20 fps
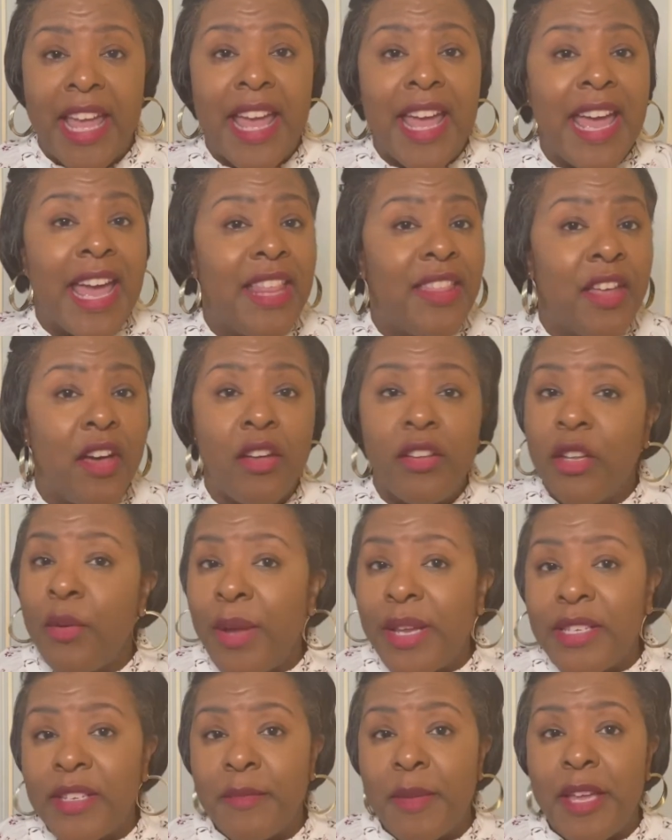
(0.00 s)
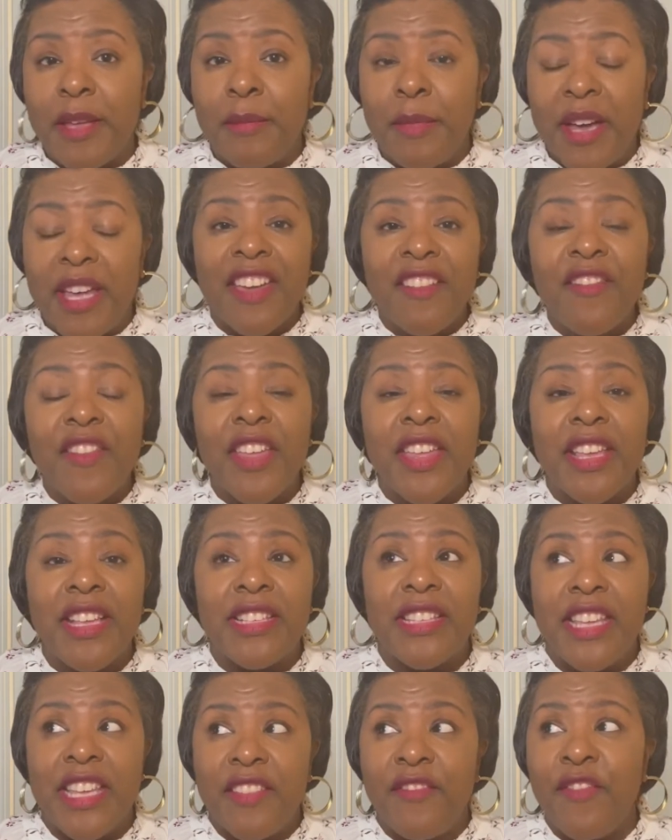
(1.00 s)
And the only way to make money is
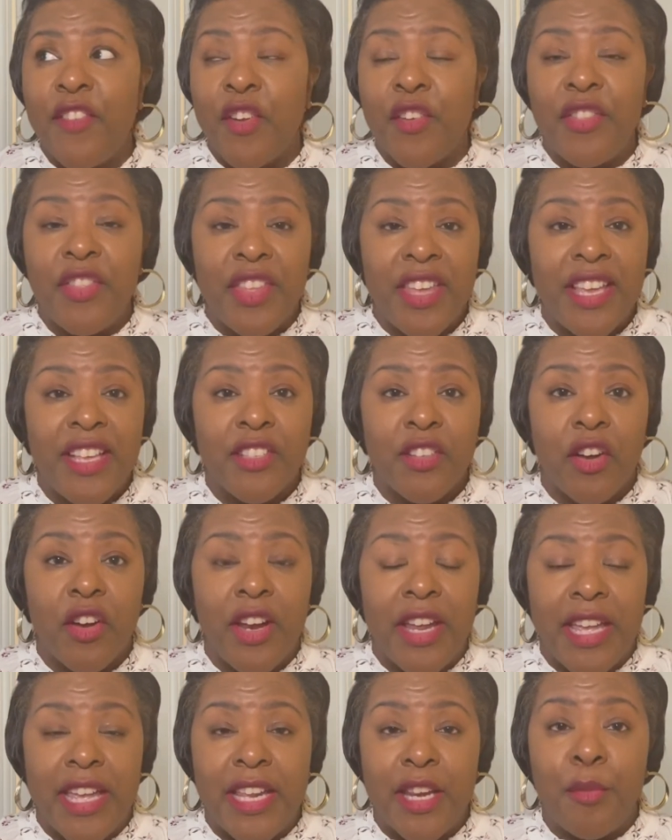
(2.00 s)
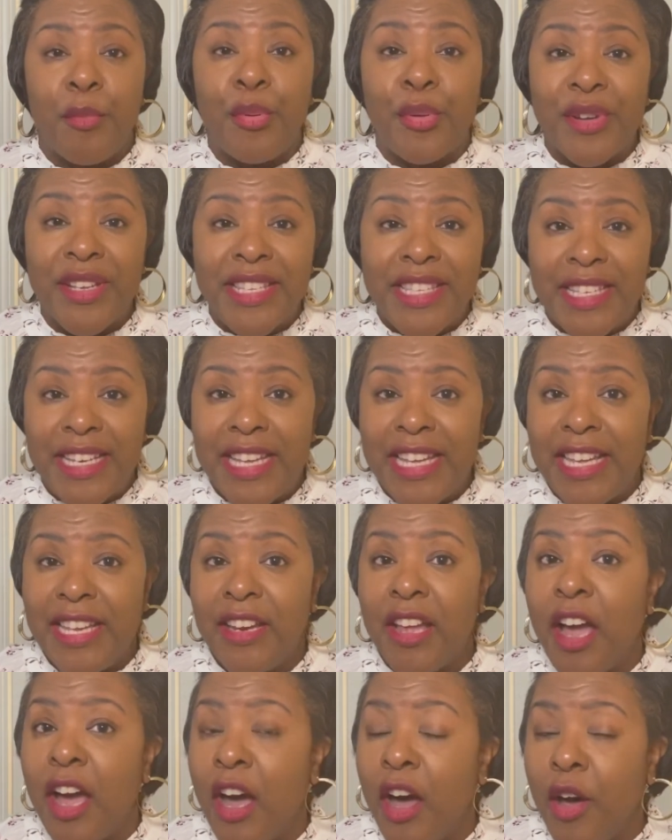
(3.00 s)
if your things are in pristine,
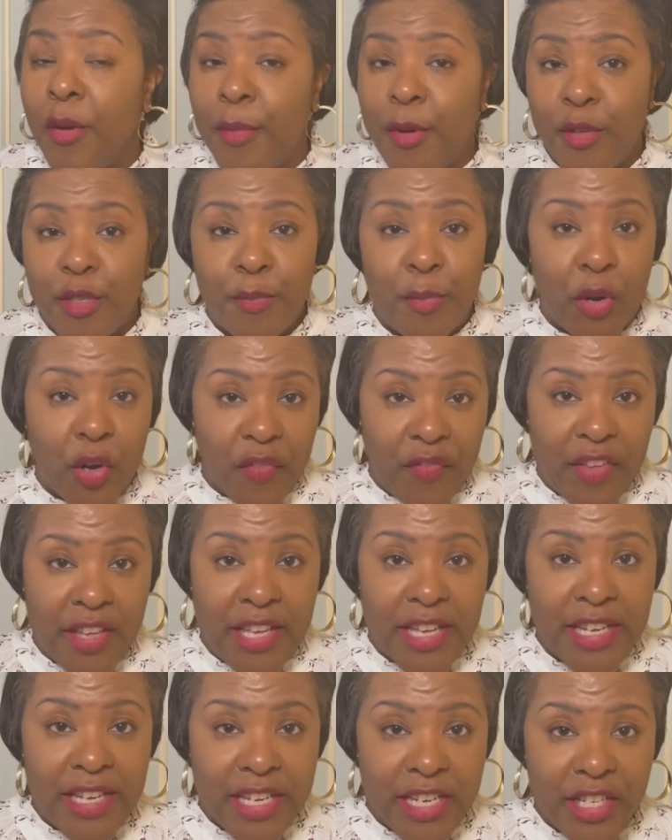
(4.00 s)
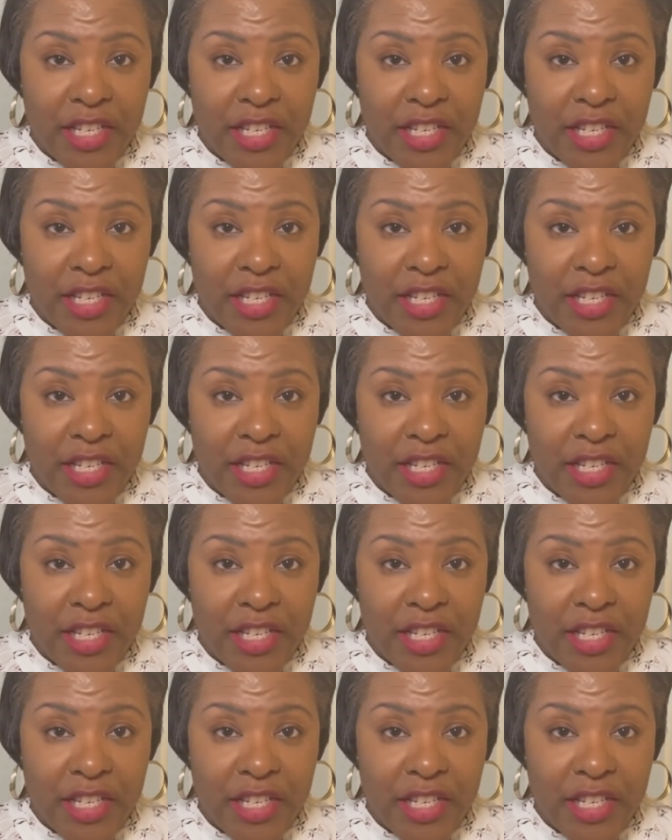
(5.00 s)
almost perfect condition.